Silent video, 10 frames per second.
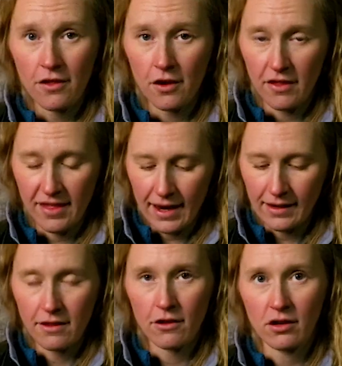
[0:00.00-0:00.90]
So the Stanley
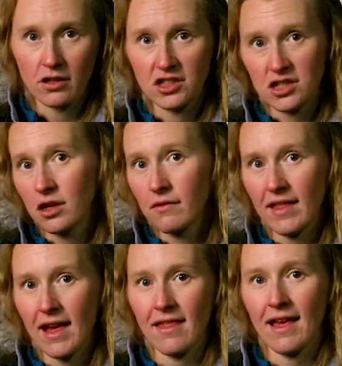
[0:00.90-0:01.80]
took just over
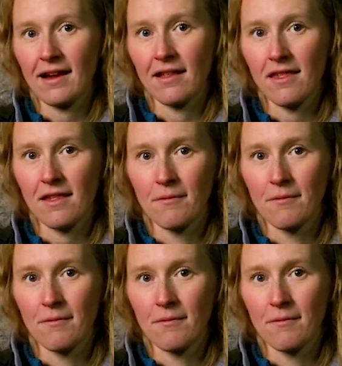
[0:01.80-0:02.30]
10 seconds.